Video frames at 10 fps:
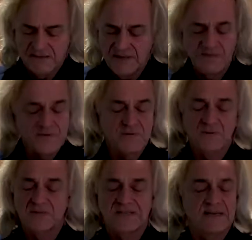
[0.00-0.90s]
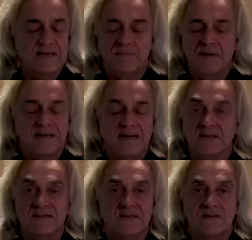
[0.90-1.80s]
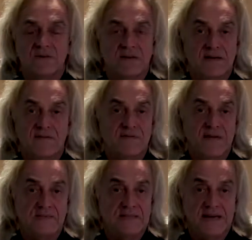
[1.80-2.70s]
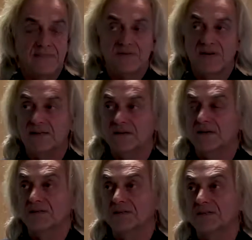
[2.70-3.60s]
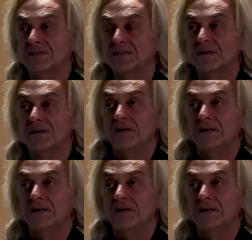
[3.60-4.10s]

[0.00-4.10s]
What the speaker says: don't recall seeing any Ben Nicholsons or any of the famous abstract artists.